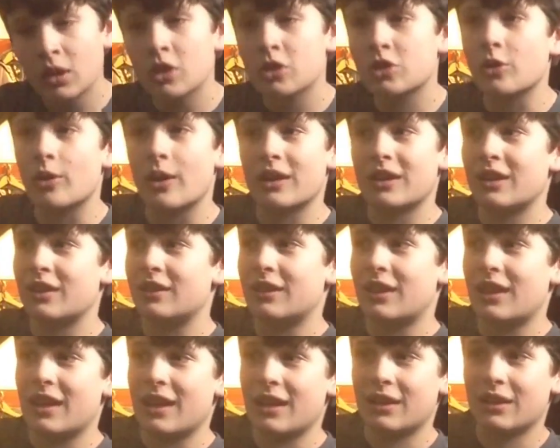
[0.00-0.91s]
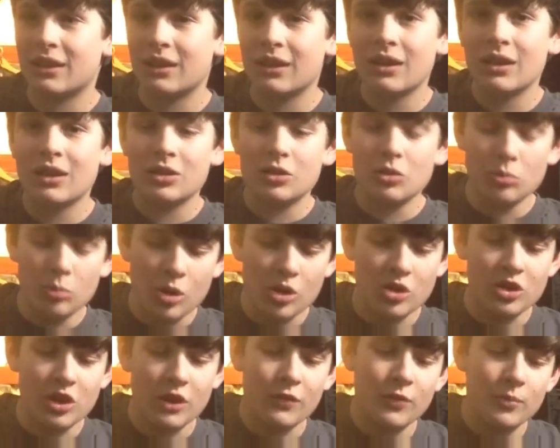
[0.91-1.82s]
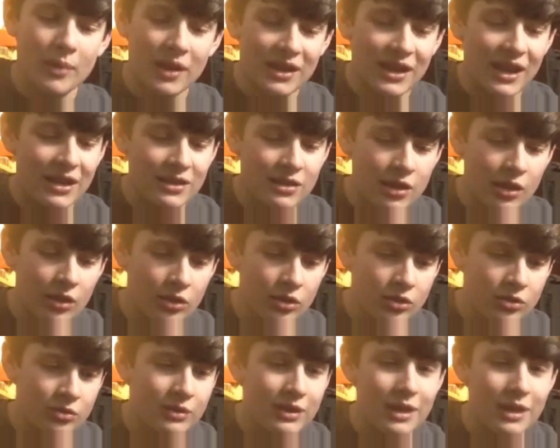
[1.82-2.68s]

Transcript: so I can like do more stuff at my dad's house.